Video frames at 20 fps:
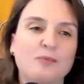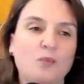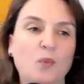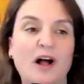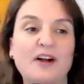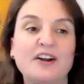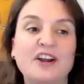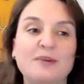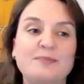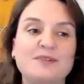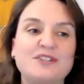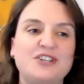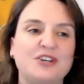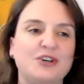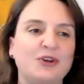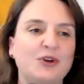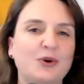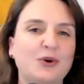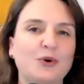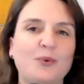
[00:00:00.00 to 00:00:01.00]
Welcome
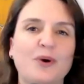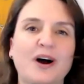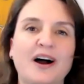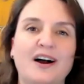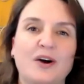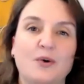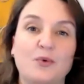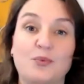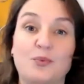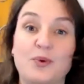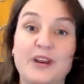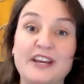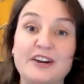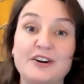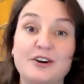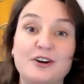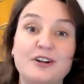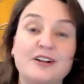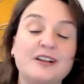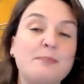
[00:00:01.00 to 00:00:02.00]
to uh,
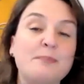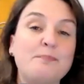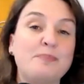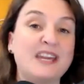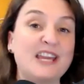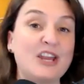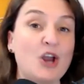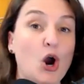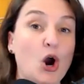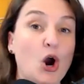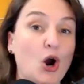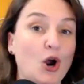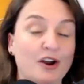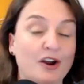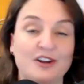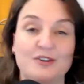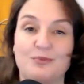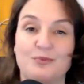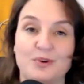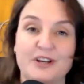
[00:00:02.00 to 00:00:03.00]
Real PR
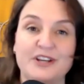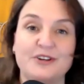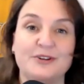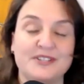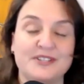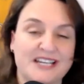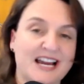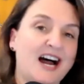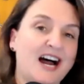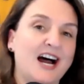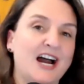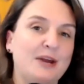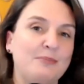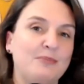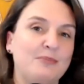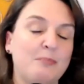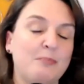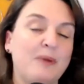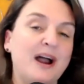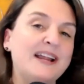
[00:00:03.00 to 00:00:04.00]
in Real
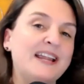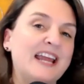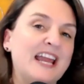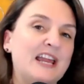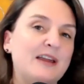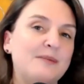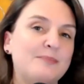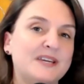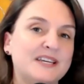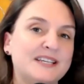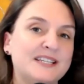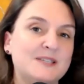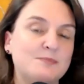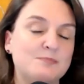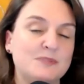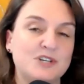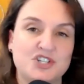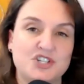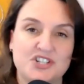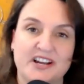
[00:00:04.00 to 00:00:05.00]
Time. My name is
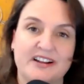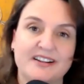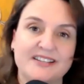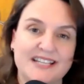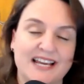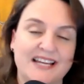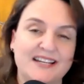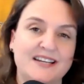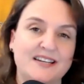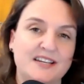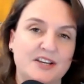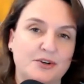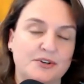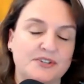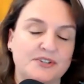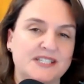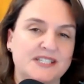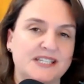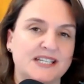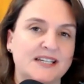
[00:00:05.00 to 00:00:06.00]
Michelle Tennant
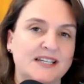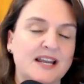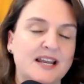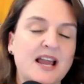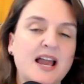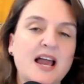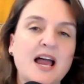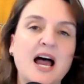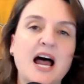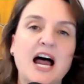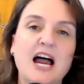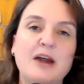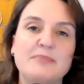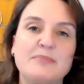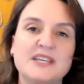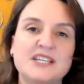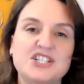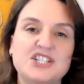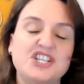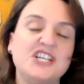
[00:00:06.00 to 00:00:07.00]
Nicholson. I'm
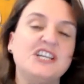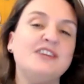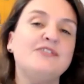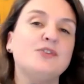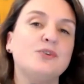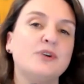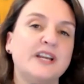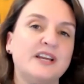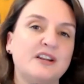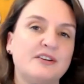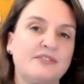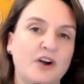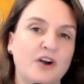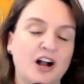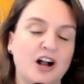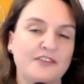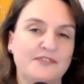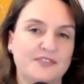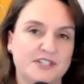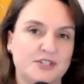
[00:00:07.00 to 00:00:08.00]
the Chief Creative
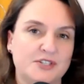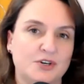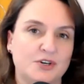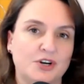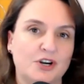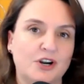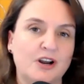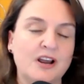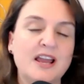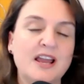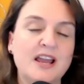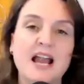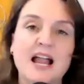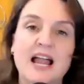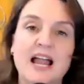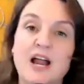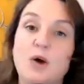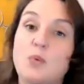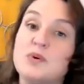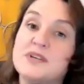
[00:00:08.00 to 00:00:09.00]
Officer
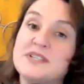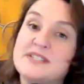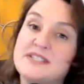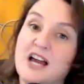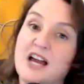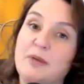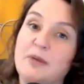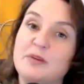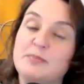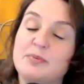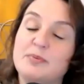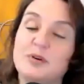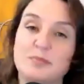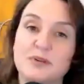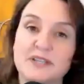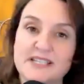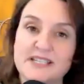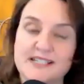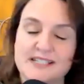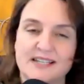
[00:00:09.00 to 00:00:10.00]
at Wasabi
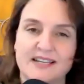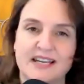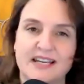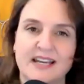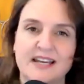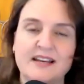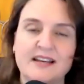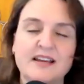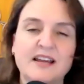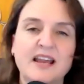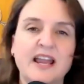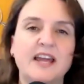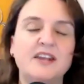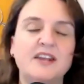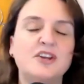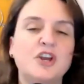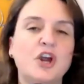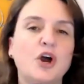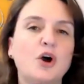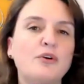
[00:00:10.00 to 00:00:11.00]
Publicity
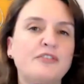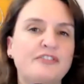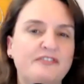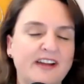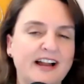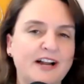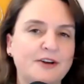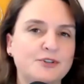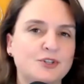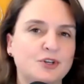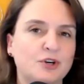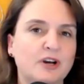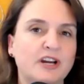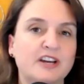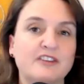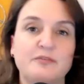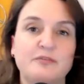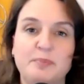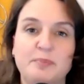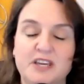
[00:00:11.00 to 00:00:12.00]
and co founder
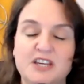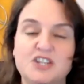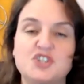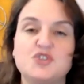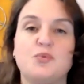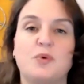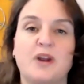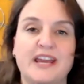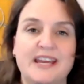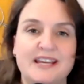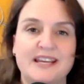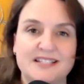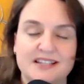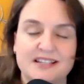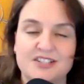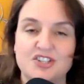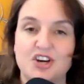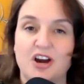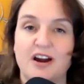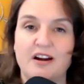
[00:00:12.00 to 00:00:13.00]
of
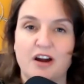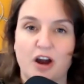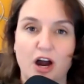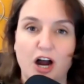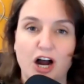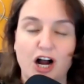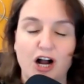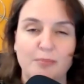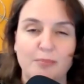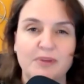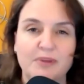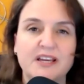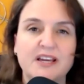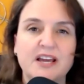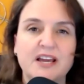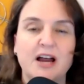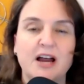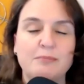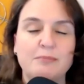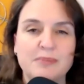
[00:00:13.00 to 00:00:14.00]
PitchRate.com,
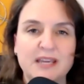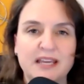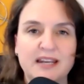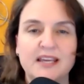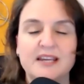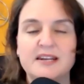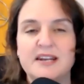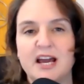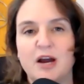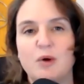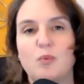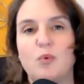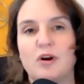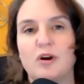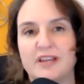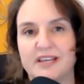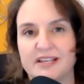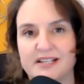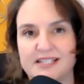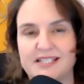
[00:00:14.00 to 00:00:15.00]
a media
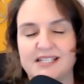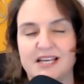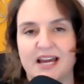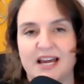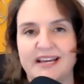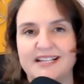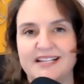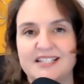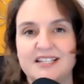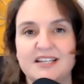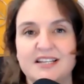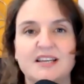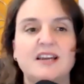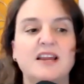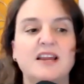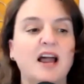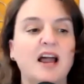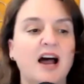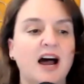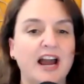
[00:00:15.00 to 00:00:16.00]
networking site.
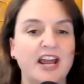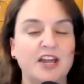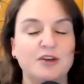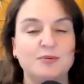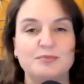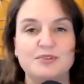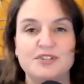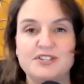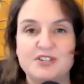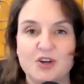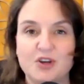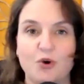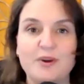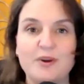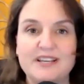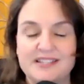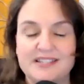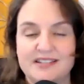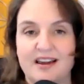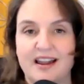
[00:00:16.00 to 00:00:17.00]
I am so
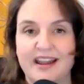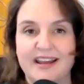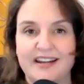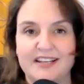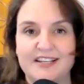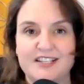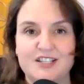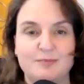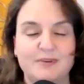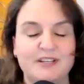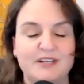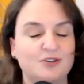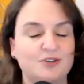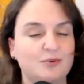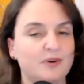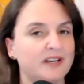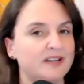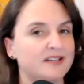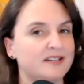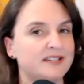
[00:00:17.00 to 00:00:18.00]
excited to be
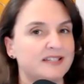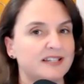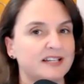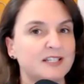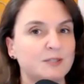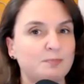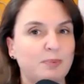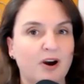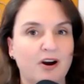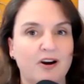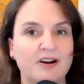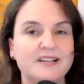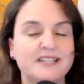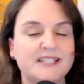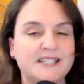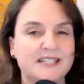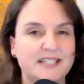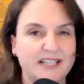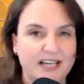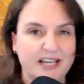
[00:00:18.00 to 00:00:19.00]
doing a six part
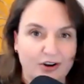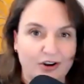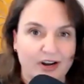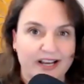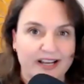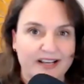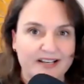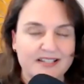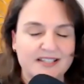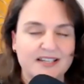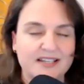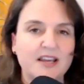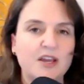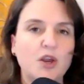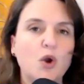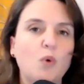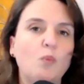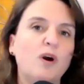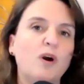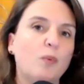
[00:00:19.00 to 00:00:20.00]
series
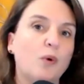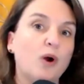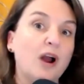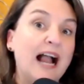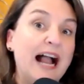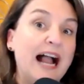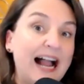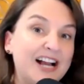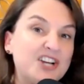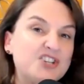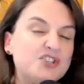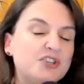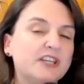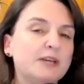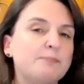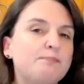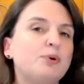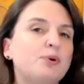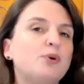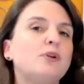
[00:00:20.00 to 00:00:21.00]
where we're
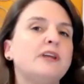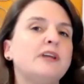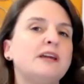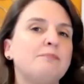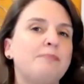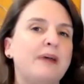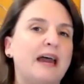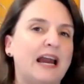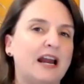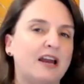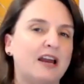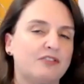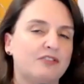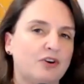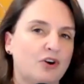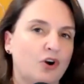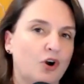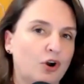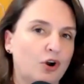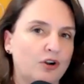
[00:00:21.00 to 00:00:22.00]
actually pulling back the
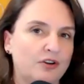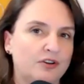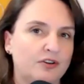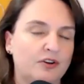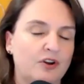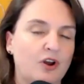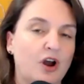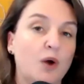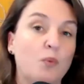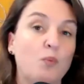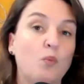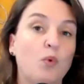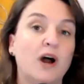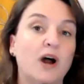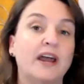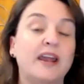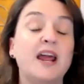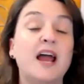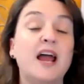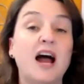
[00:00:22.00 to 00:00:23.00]
curtain on
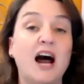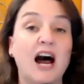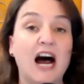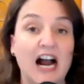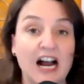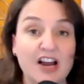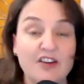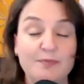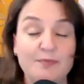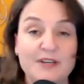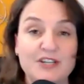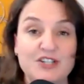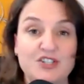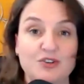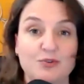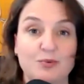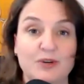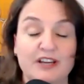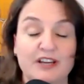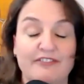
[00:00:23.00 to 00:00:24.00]
what I've been
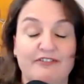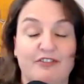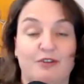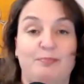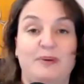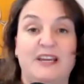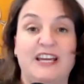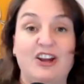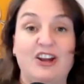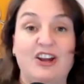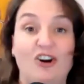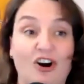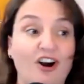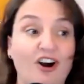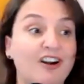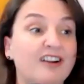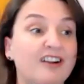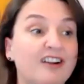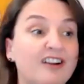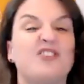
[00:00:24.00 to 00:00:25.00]
doing for
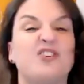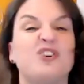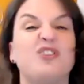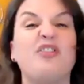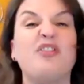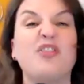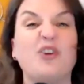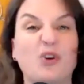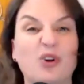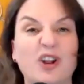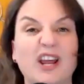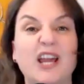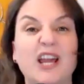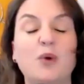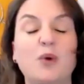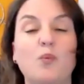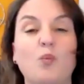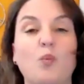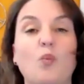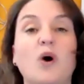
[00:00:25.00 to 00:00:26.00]
PR for
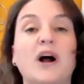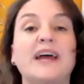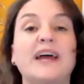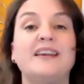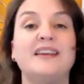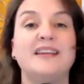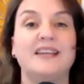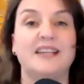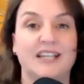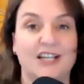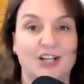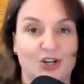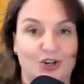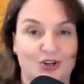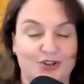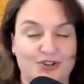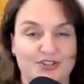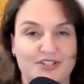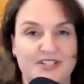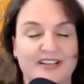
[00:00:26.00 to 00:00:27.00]
31
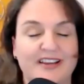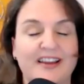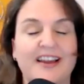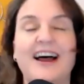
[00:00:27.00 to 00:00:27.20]
years.